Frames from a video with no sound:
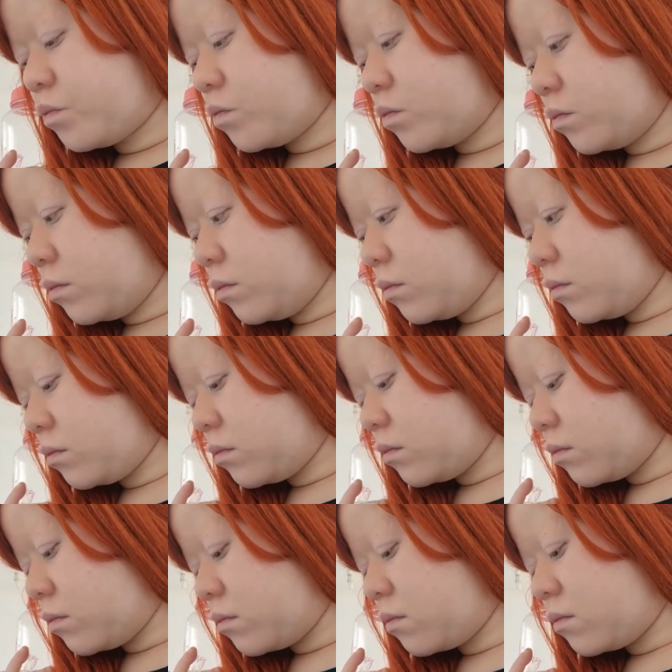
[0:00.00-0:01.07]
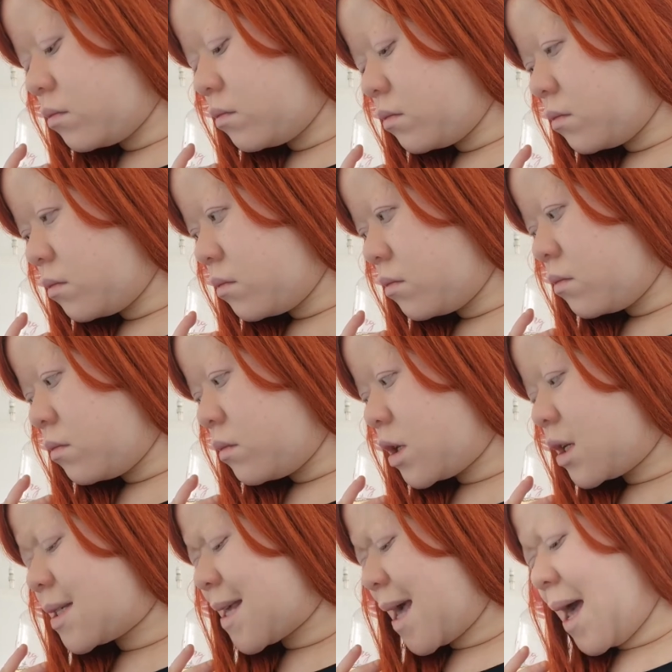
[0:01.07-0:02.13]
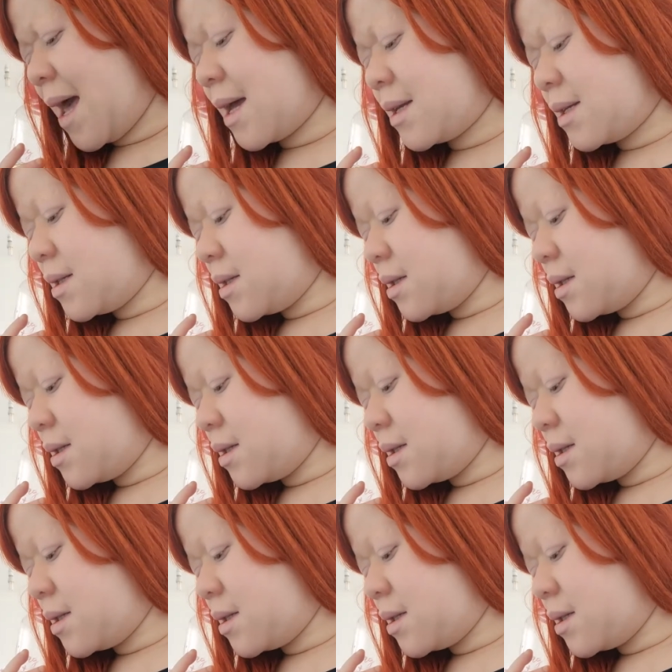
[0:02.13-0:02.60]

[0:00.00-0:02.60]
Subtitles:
Sand. What exactly? Sand.